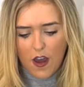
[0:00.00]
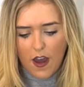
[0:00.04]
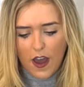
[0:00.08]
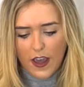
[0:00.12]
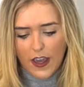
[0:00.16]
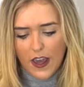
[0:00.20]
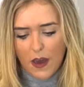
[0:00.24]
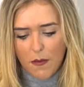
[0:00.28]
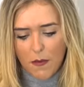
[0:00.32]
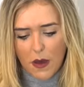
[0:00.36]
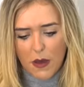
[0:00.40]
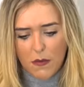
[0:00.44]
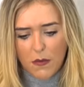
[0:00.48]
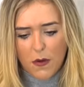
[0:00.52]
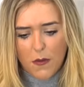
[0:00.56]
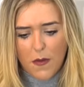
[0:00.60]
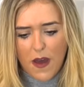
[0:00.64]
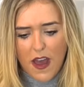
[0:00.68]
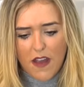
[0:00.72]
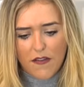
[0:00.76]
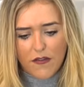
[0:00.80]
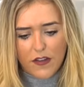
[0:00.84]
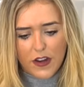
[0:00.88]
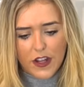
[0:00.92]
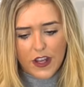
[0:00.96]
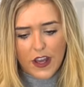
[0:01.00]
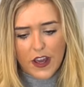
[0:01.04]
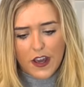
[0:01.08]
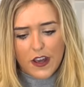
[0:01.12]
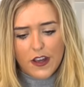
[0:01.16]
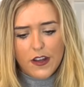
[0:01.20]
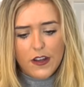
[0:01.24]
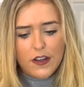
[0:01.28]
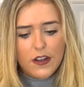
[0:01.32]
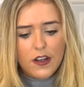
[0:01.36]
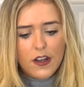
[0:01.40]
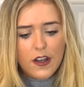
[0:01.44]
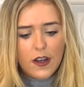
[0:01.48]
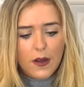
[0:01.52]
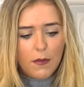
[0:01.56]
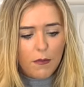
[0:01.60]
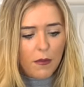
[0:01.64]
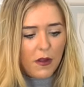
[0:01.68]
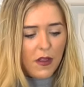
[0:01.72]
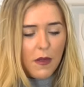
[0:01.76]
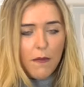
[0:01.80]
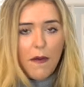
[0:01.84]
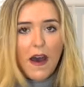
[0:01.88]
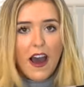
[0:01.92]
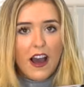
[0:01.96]
I get my mum every year,
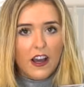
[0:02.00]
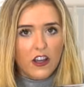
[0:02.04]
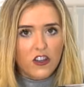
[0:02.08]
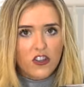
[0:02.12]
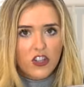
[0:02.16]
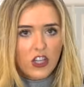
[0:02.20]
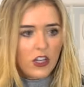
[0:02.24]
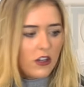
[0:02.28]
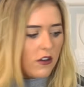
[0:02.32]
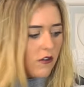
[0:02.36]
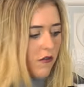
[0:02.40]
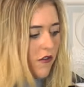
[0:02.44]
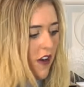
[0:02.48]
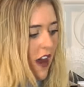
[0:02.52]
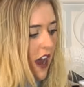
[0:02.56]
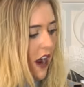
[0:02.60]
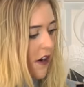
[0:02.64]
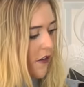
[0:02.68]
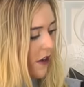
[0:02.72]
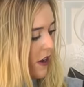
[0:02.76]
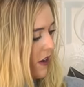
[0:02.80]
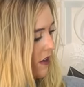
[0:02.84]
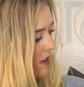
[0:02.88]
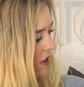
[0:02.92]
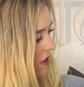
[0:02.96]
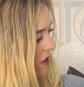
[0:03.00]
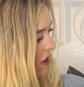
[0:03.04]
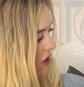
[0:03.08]
but the packaging varies.